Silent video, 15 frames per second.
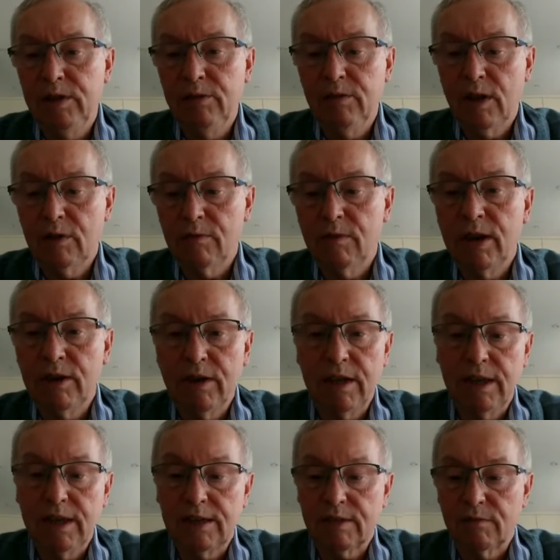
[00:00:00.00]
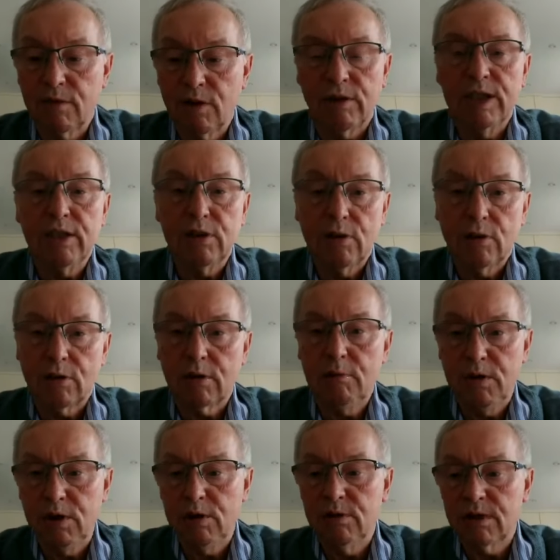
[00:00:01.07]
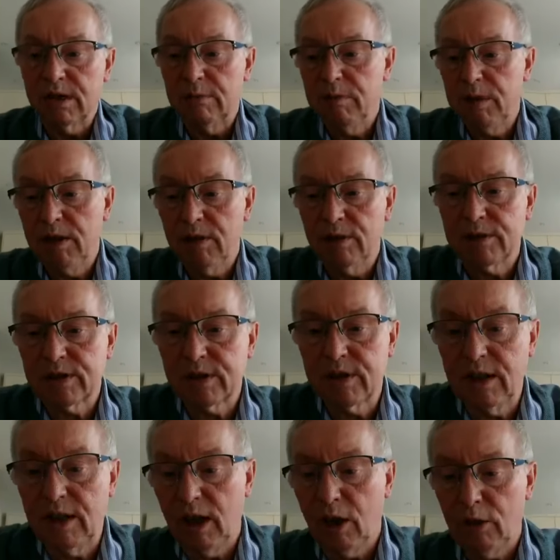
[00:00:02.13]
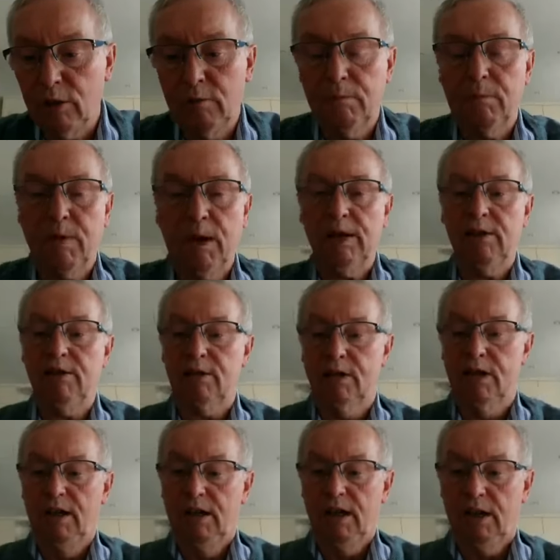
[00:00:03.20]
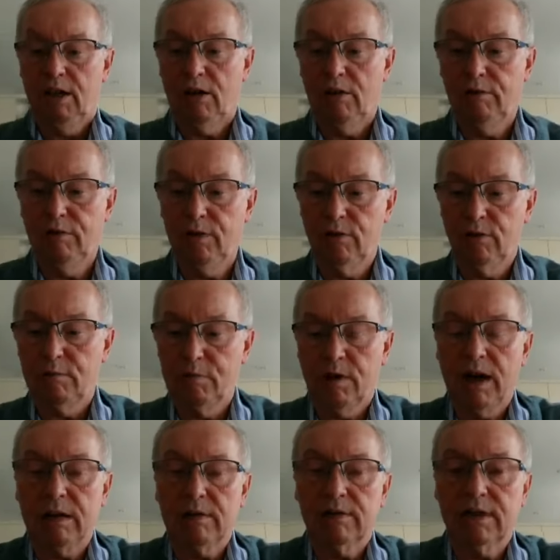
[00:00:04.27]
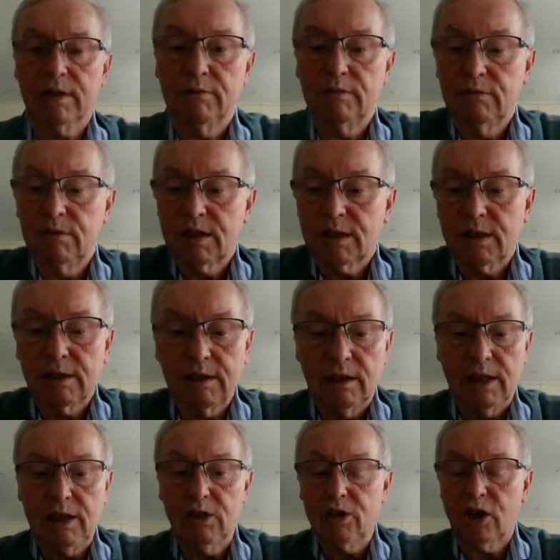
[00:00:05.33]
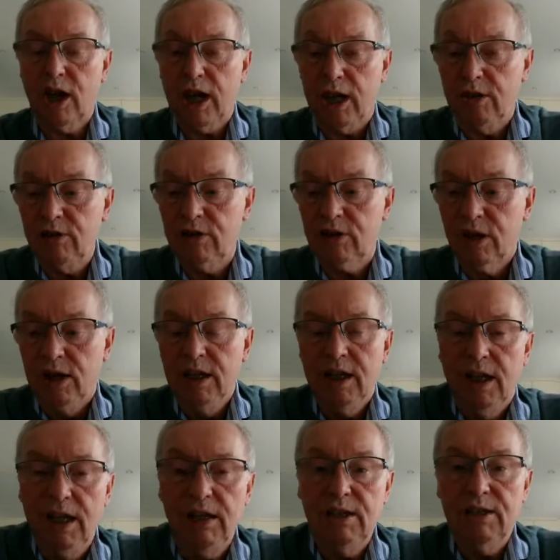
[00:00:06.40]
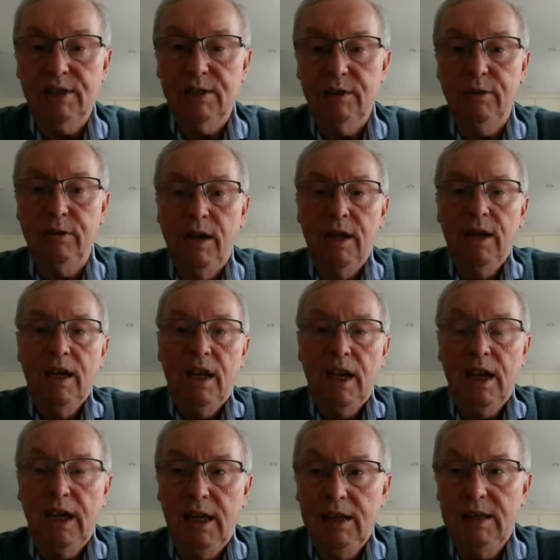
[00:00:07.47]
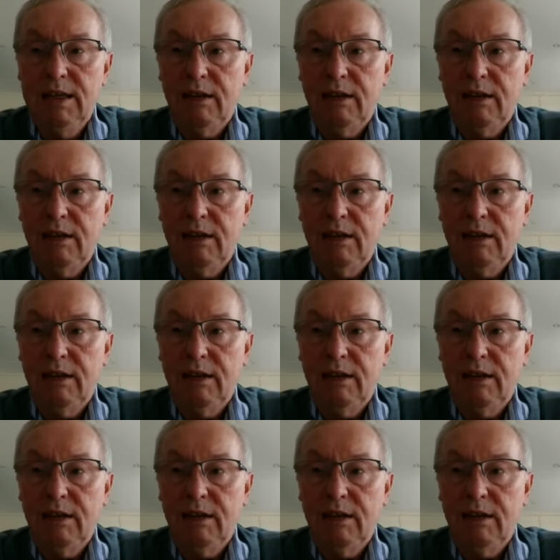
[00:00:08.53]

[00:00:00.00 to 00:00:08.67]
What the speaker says: You know when these have got into your computer because the homepage of your browser will suddenly change into a